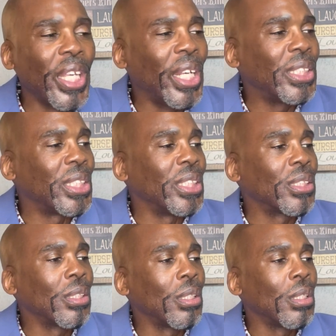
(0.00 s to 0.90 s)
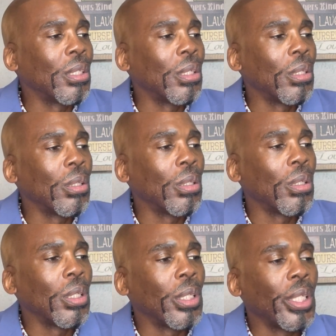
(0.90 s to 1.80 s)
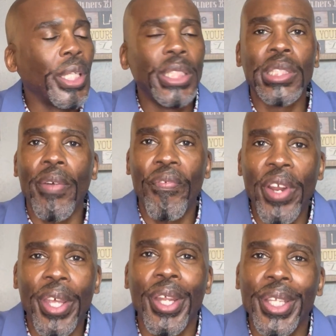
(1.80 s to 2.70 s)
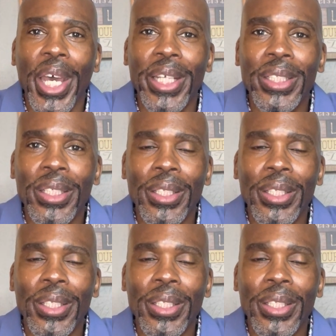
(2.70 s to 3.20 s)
energies, is our friend or not.